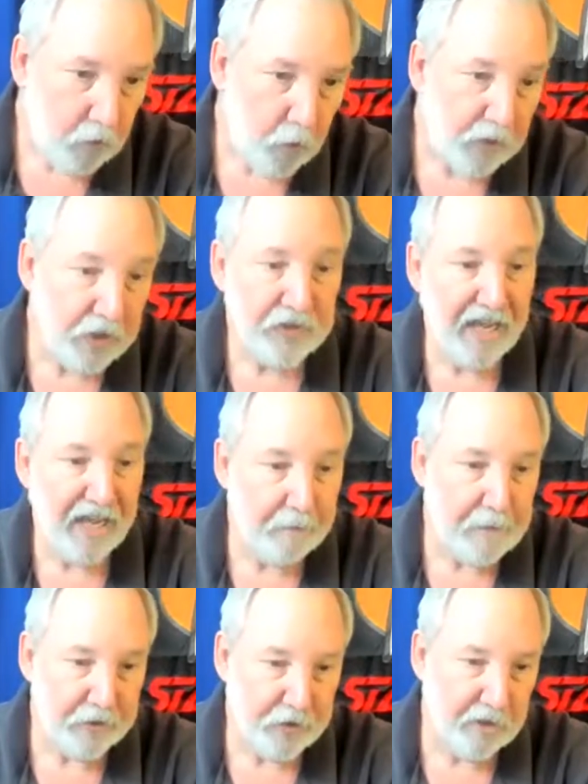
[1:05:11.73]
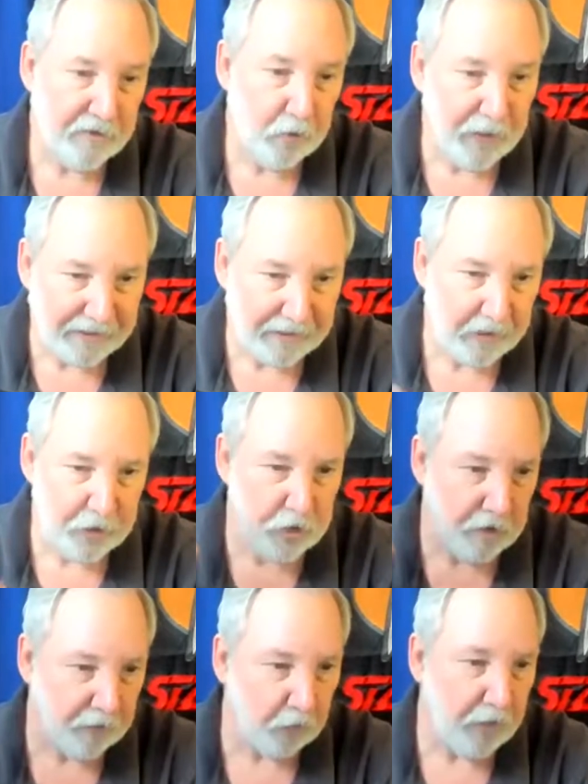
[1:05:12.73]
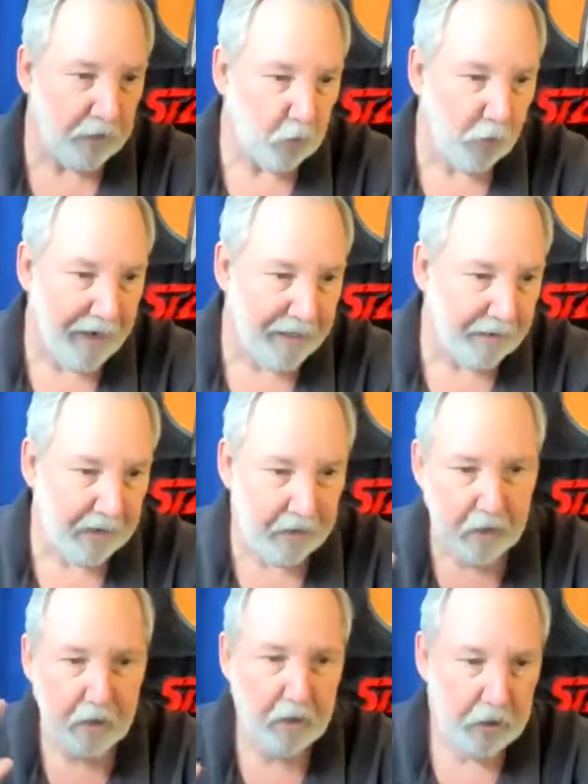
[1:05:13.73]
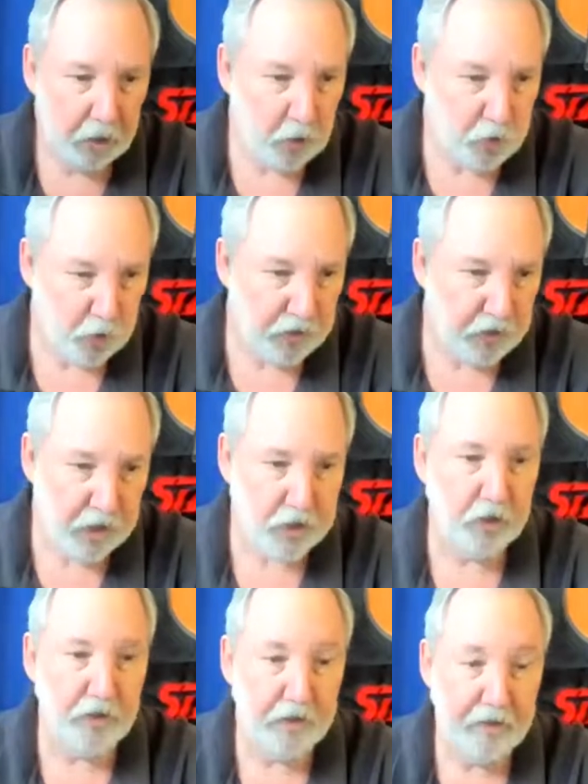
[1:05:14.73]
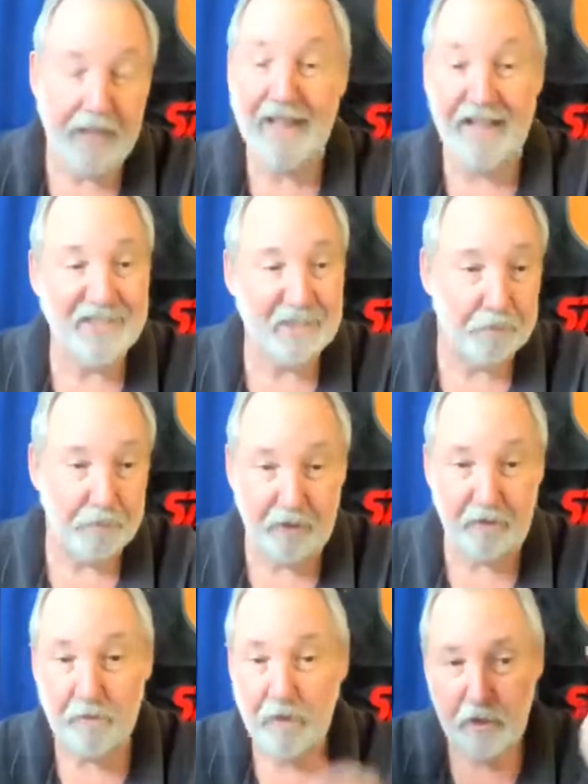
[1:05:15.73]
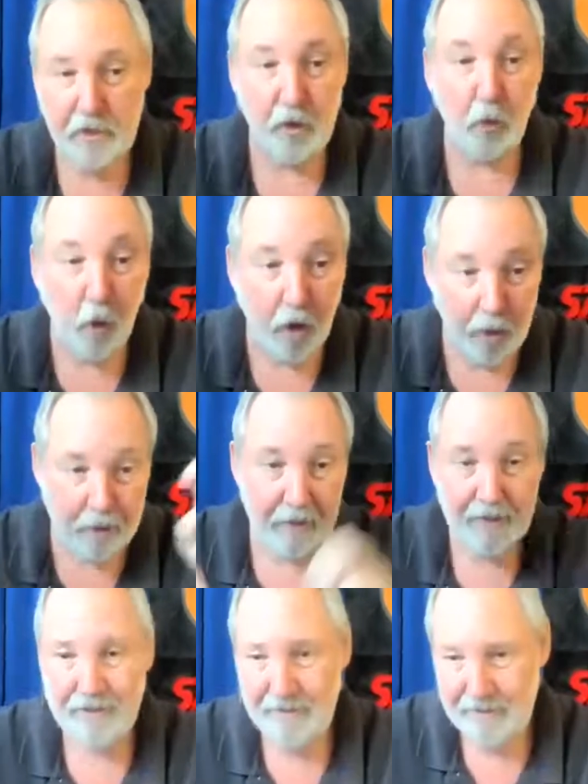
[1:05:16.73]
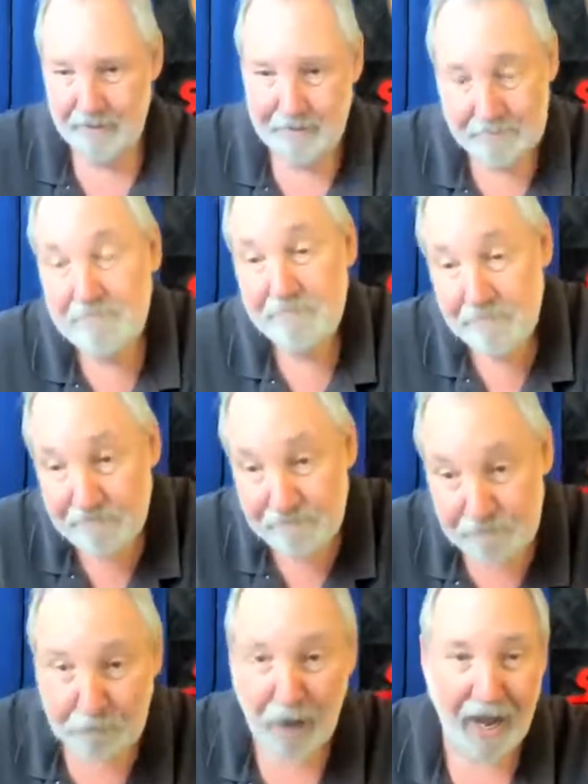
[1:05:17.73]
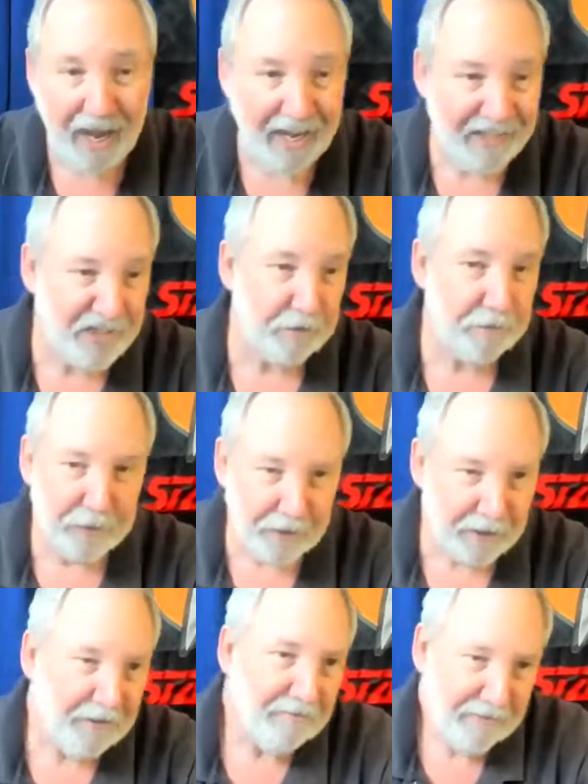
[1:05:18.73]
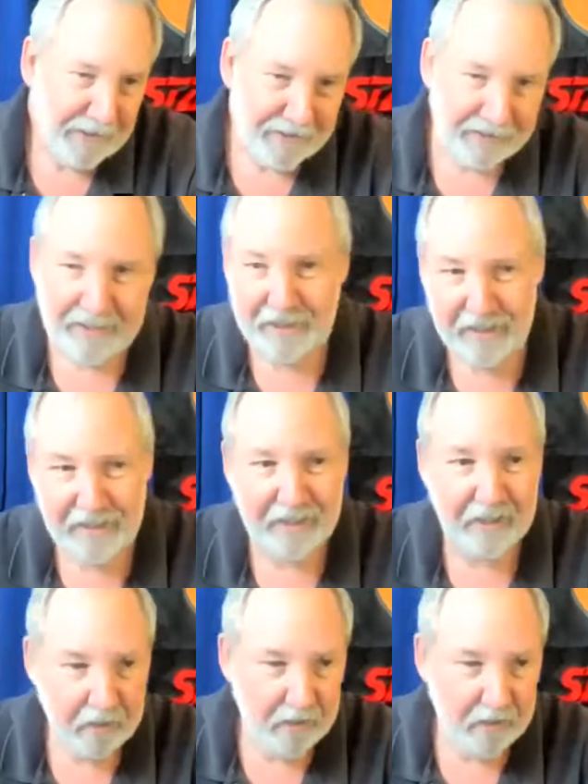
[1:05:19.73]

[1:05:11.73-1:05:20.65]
with this kind of email server, we can let the server run quietly, use traditional. Now that's the the, the one possible e